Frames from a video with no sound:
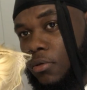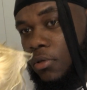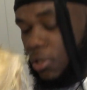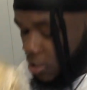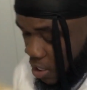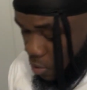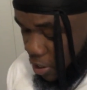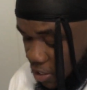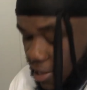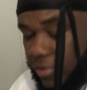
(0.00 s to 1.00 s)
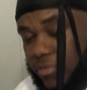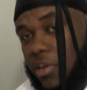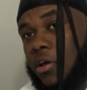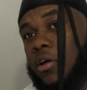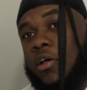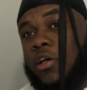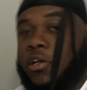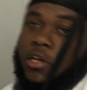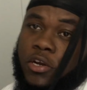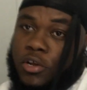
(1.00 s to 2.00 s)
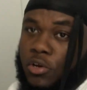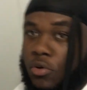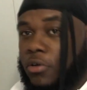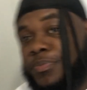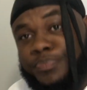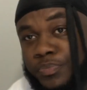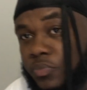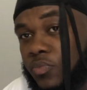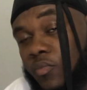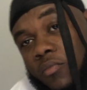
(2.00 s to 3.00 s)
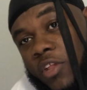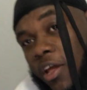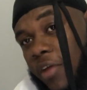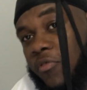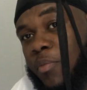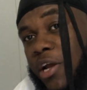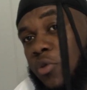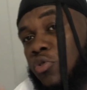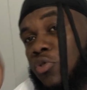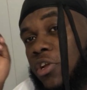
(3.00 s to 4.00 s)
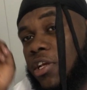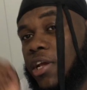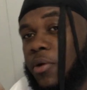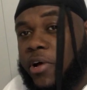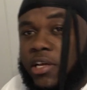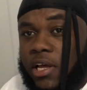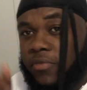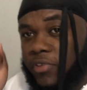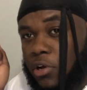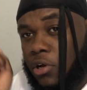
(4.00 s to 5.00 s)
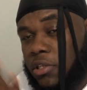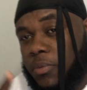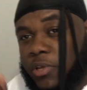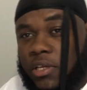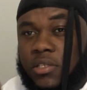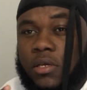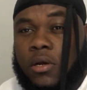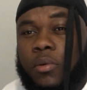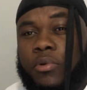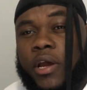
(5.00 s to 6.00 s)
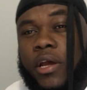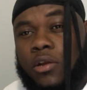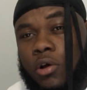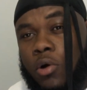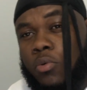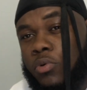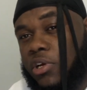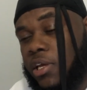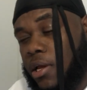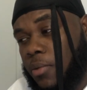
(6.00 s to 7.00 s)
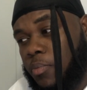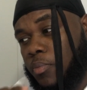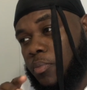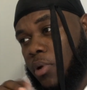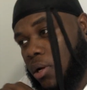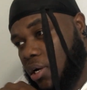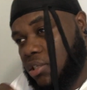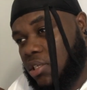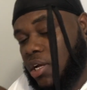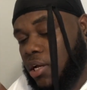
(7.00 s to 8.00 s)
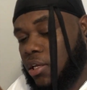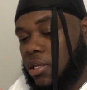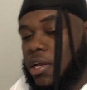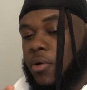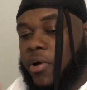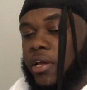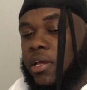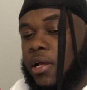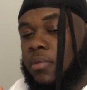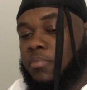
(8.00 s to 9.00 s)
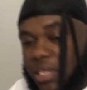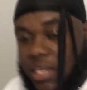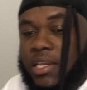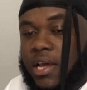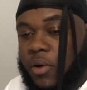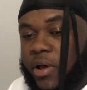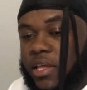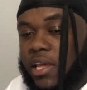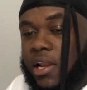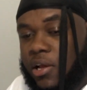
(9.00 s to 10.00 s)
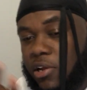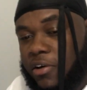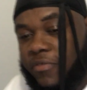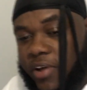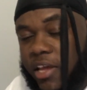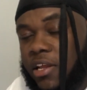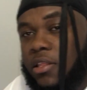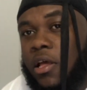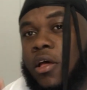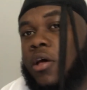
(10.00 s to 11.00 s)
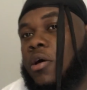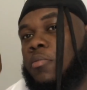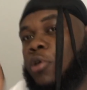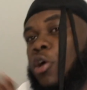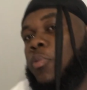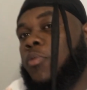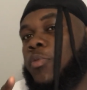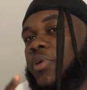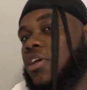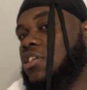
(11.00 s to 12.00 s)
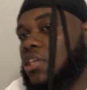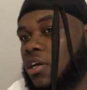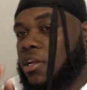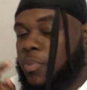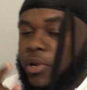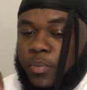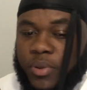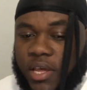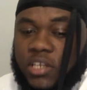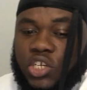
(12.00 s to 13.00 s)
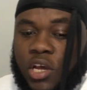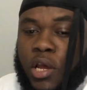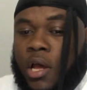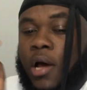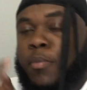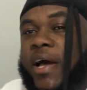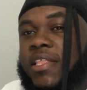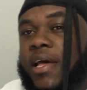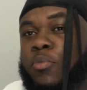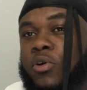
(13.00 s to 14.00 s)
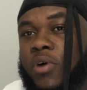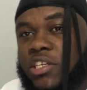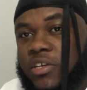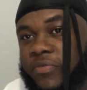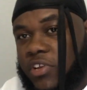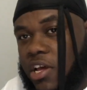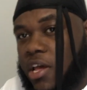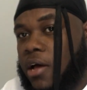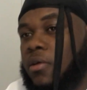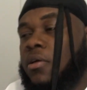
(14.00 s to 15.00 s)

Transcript: idiot white girl video. You don't know. Everybody will know the idiot white girl video. Go to my Instagram right now. You can hashtag idiot white girl. Me idiot white girl, and I go find it. We go up on my page. It I go up on the page. And by the time I watch a video,